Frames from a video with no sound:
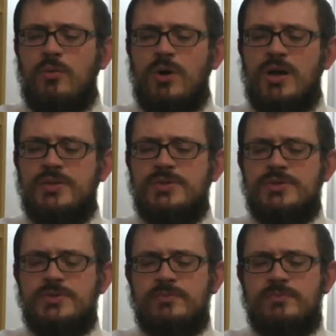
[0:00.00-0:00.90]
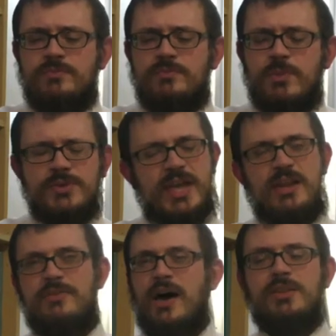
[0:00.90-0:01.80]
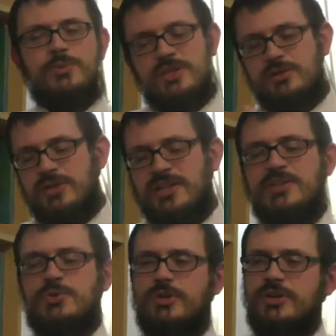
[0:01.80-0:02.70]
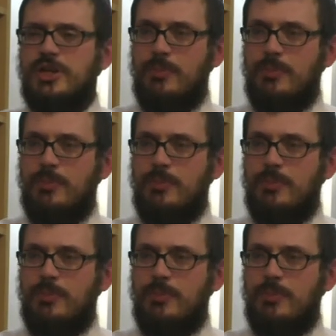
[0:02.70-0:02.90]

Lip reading: was, it's kind of odd when you look at Israel.